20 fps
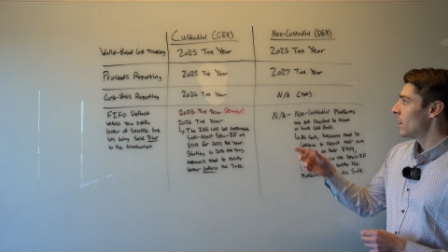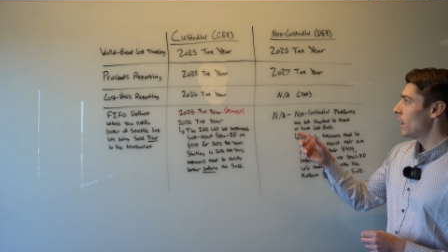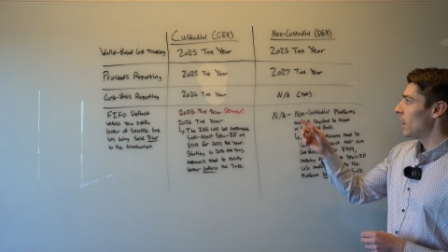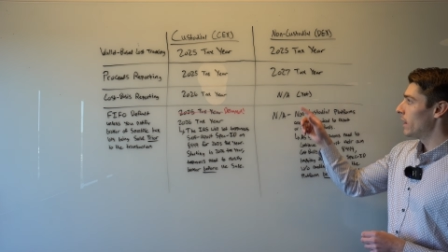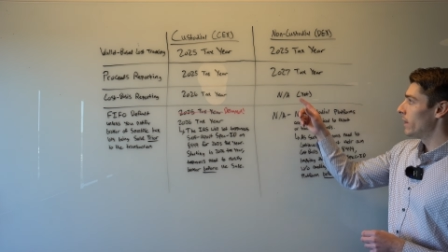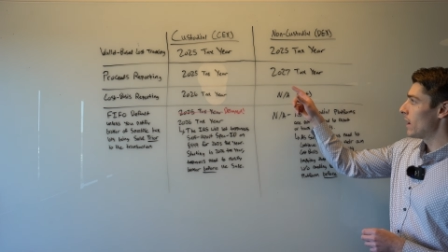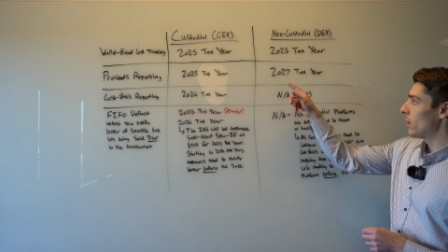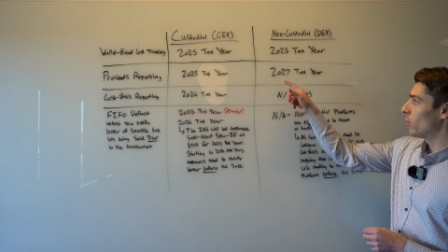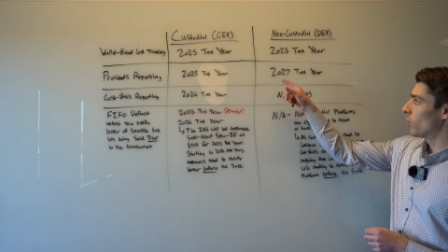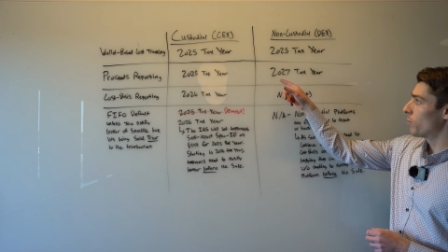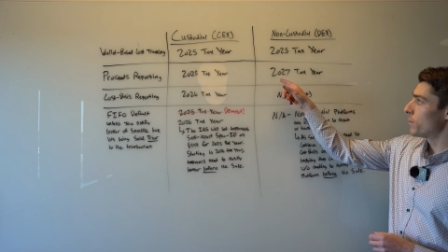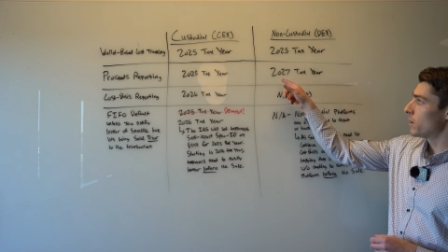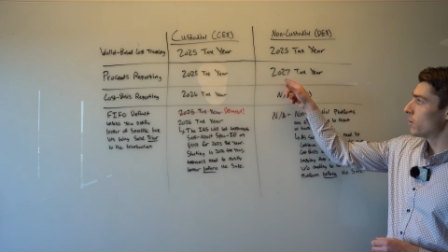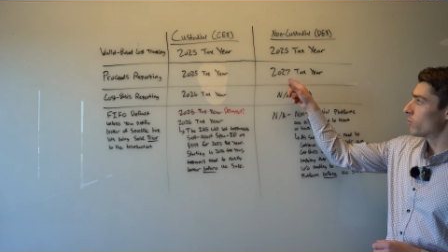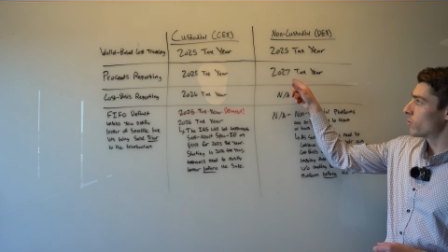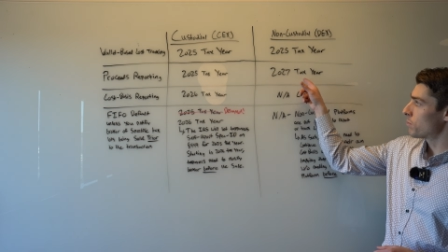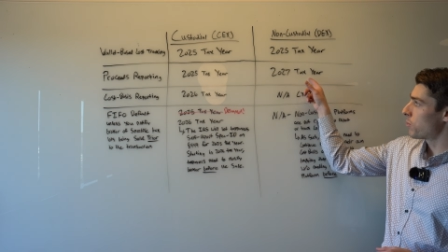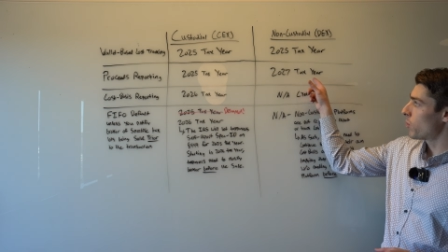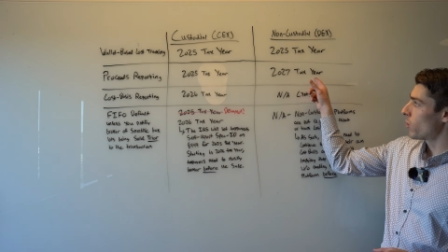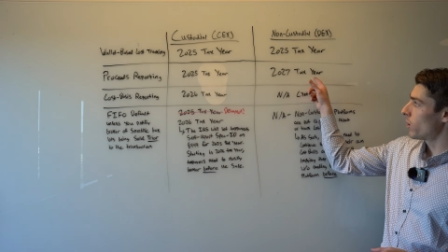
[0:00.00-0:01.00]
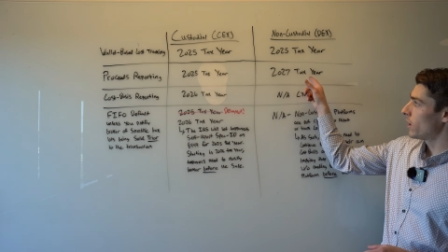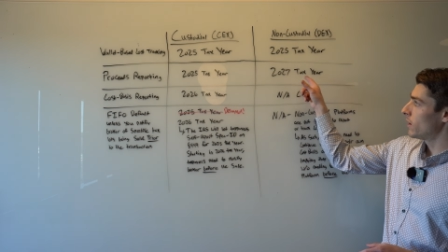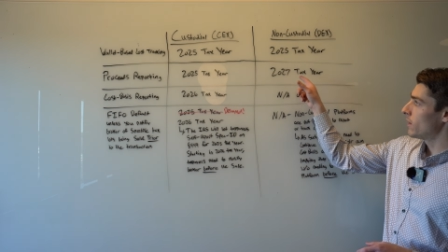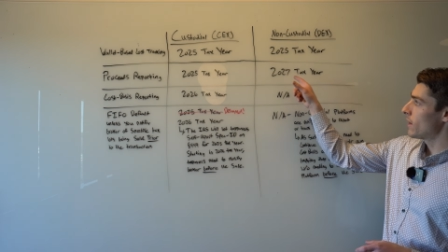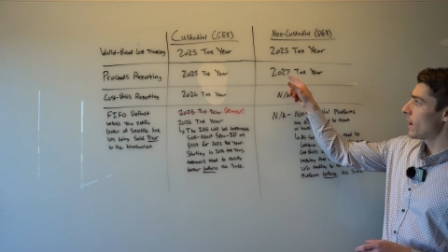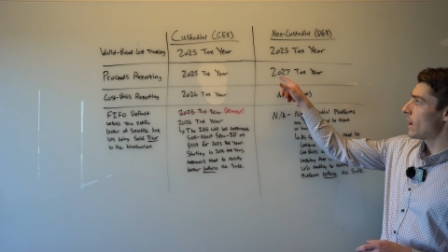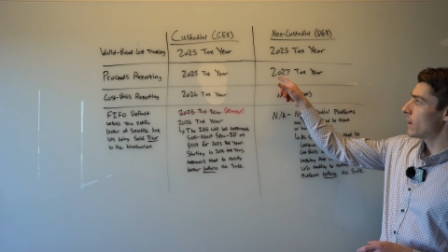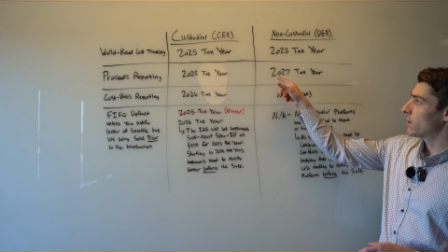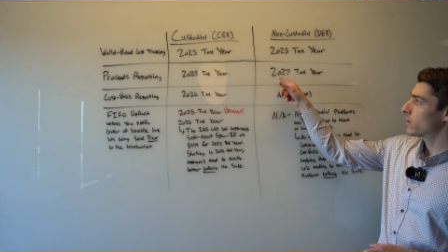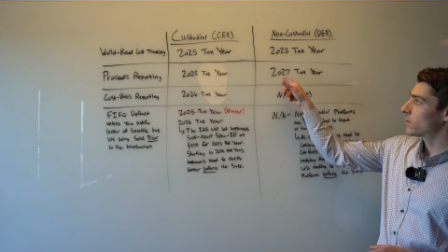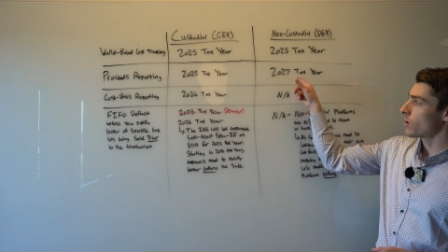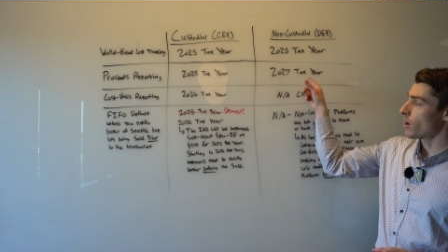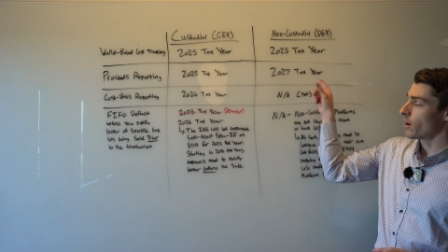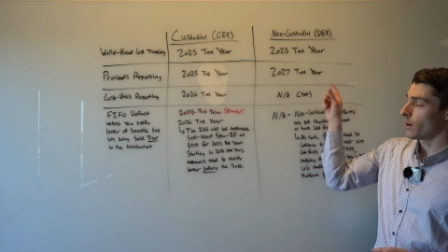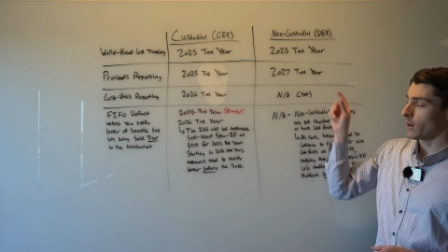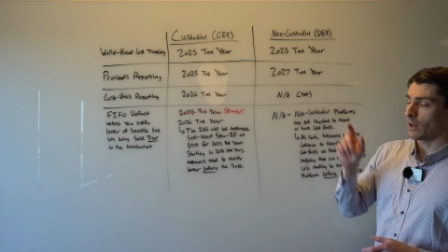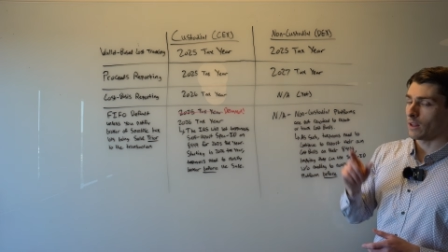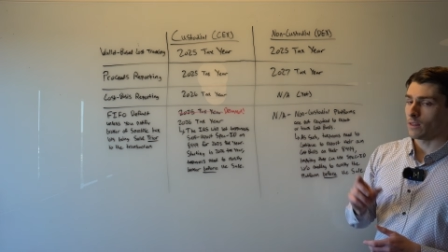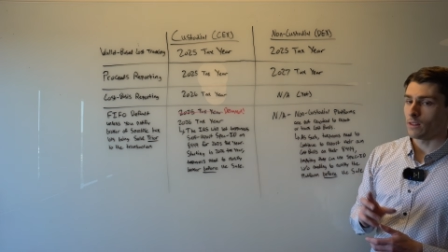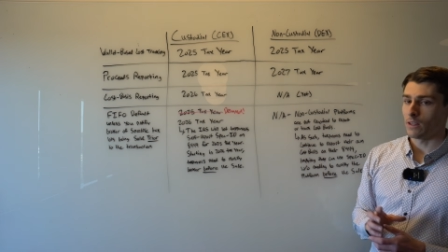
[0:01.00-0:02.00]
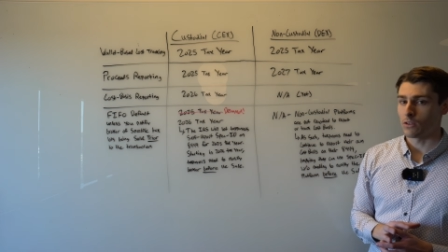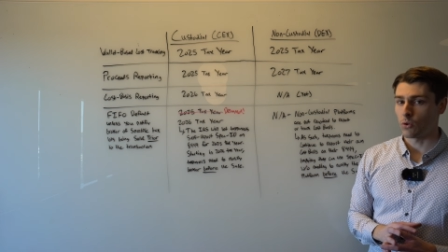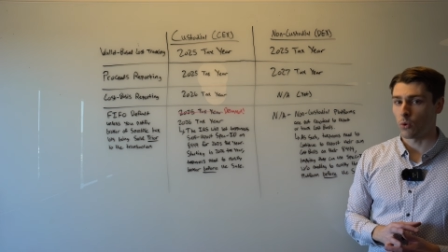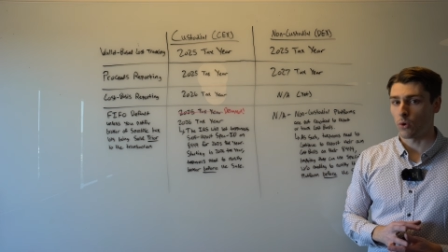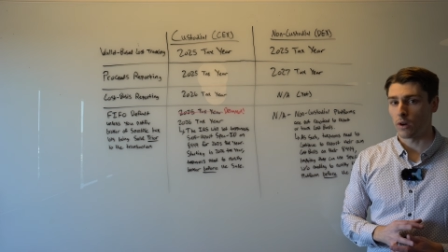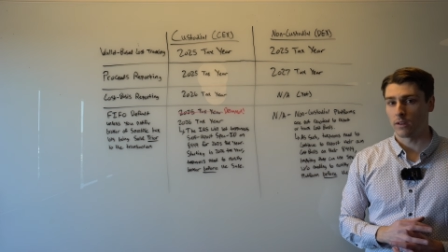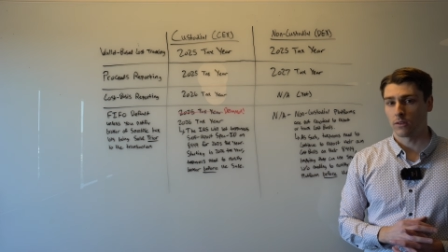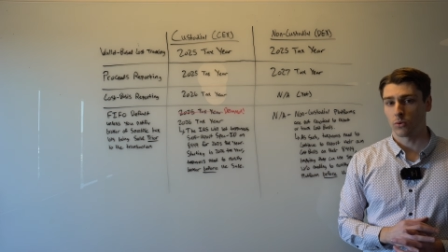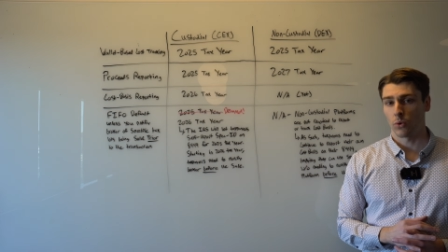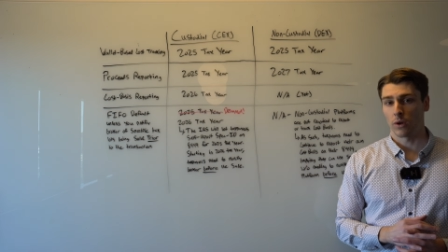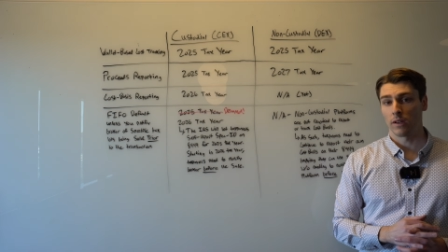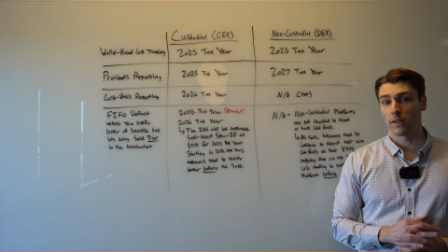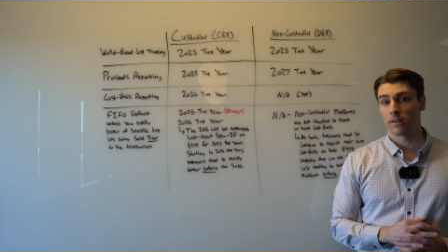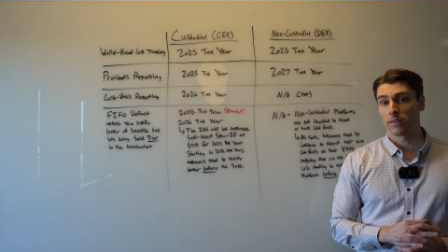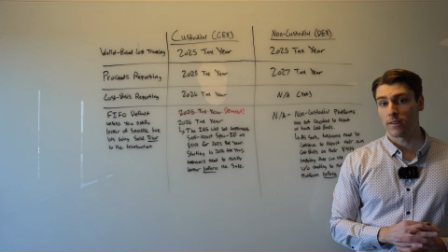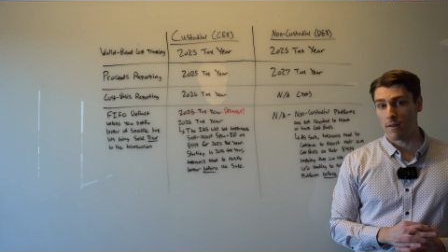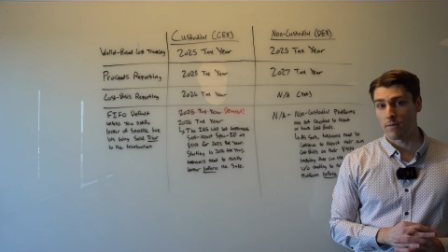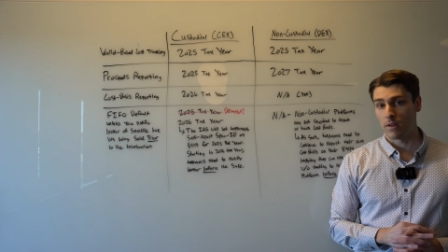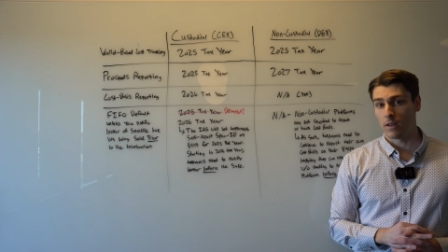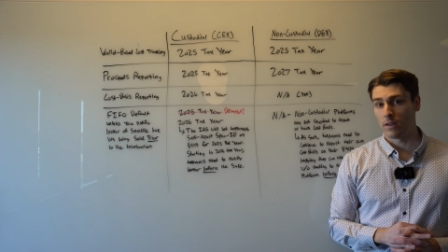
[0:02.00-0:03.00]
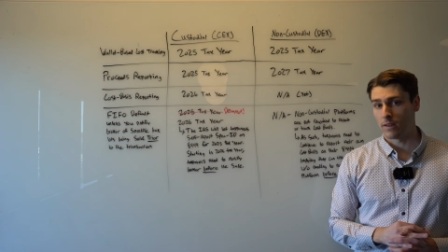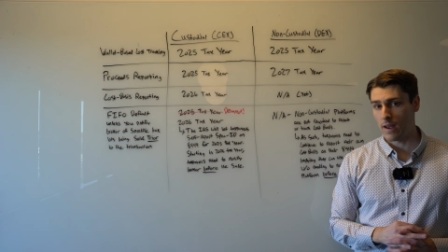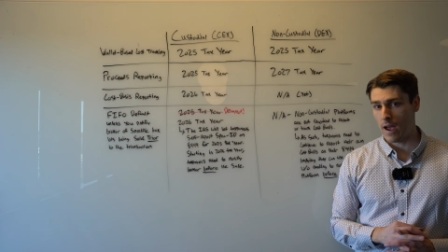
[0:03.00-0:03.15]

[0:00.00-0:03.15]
and they will be reporting that starting in the 2027